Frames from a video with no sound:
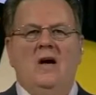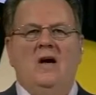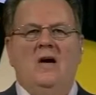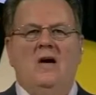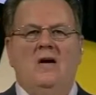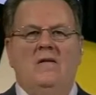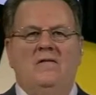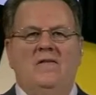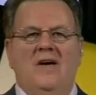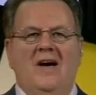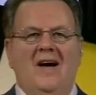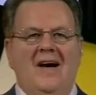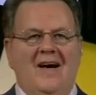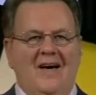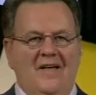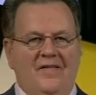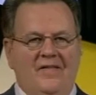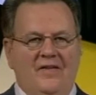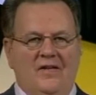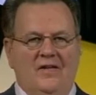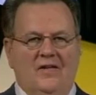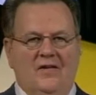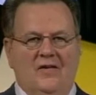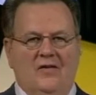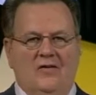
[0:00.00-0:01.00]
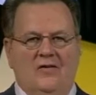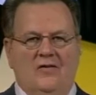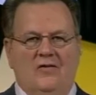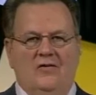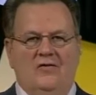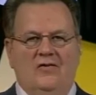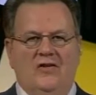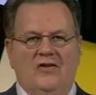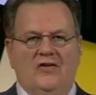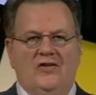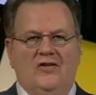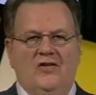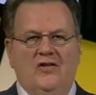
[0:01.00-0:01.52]
of other
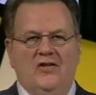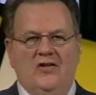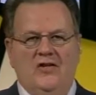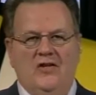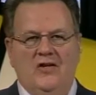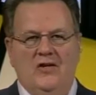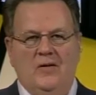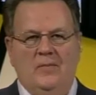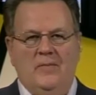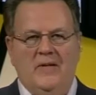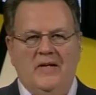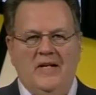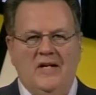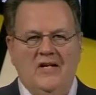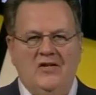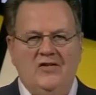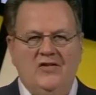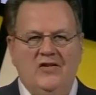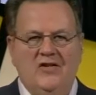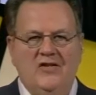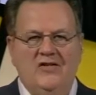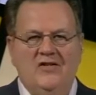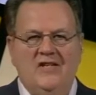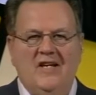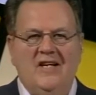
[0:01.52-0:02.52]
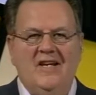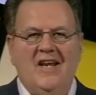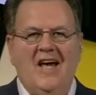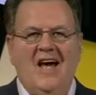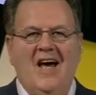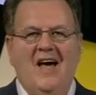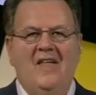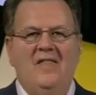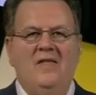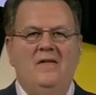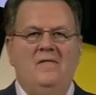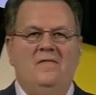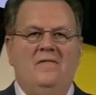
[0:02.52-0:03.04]
Christian denominations and
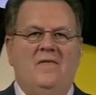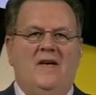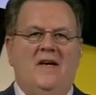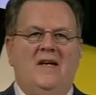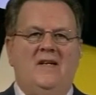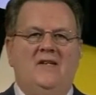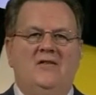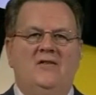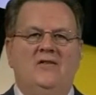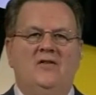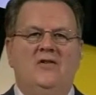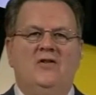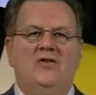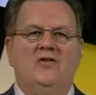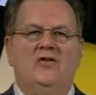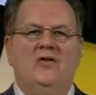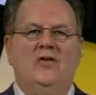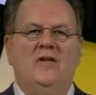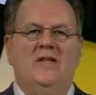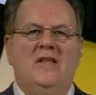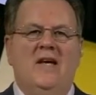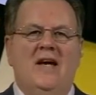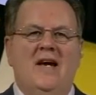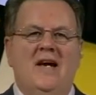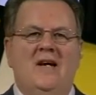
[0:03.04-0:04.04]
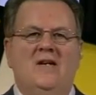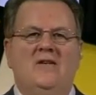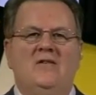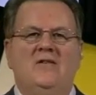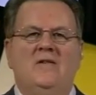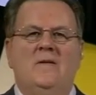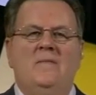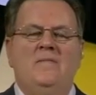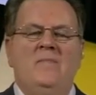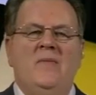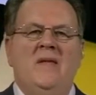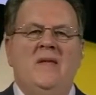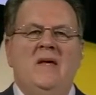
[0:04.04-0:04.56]
other faiths to join the House.